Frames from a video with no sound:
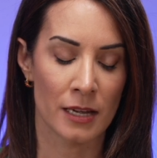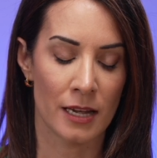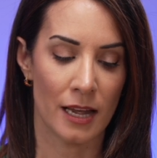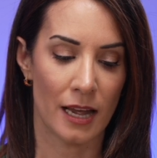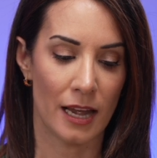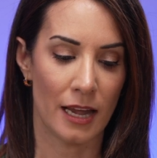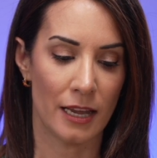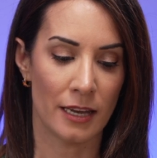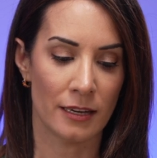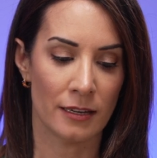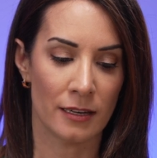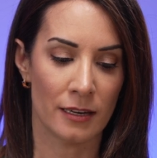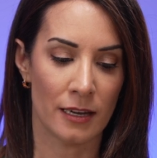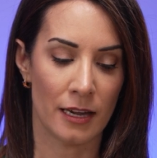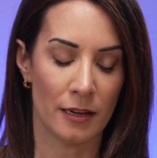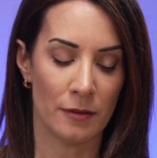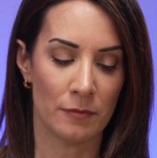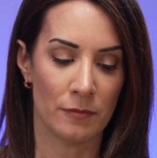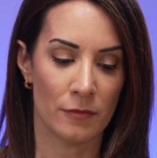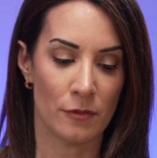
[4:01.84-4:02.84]

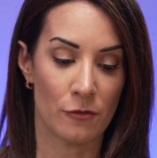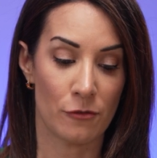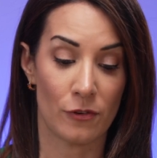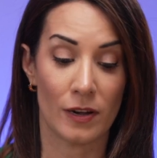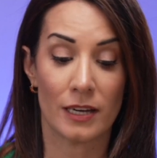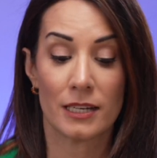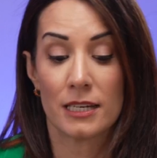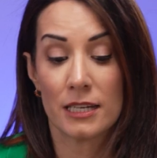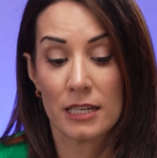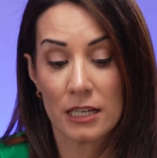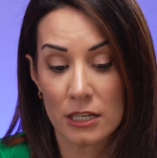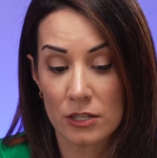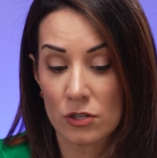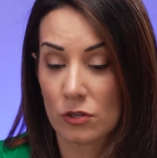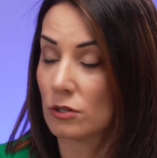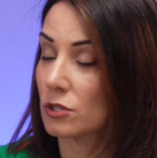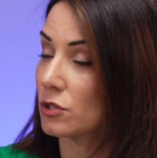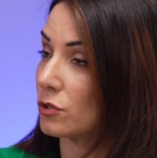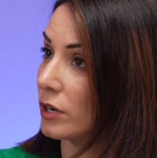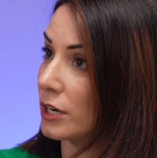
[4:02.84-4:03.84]
And fatigue is
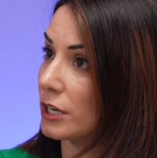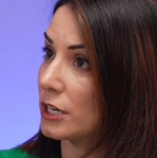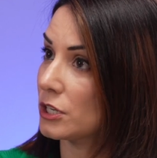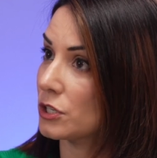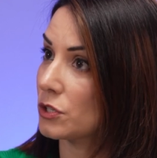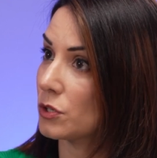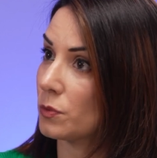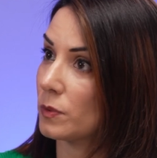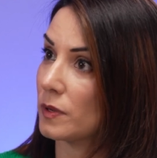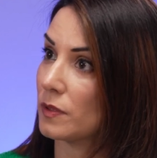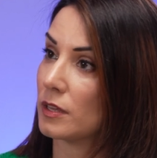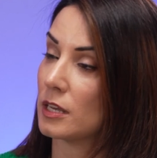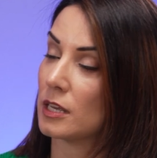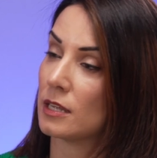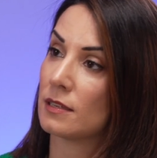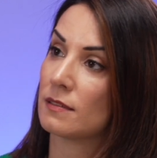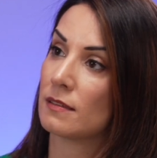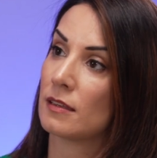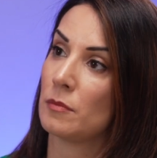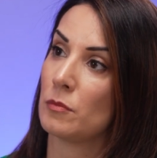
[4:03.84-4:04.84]
also an issue with
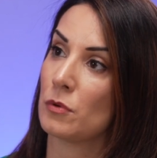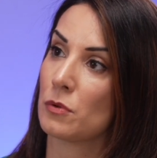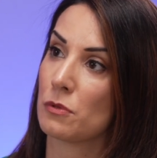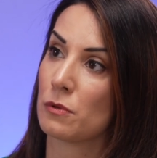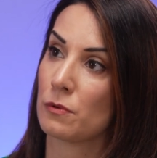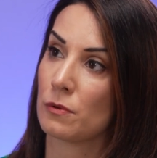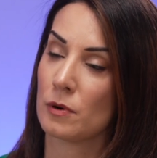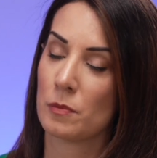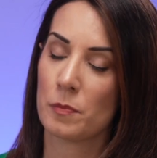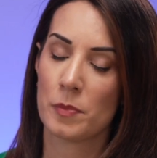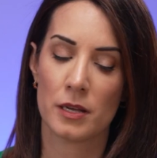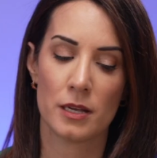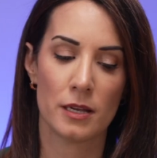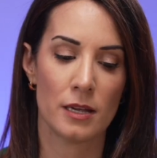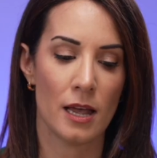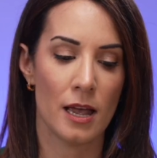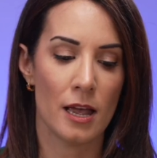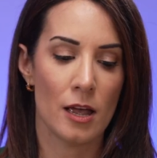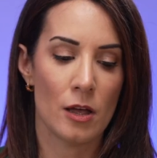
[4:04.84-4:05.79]
this chemotherapy.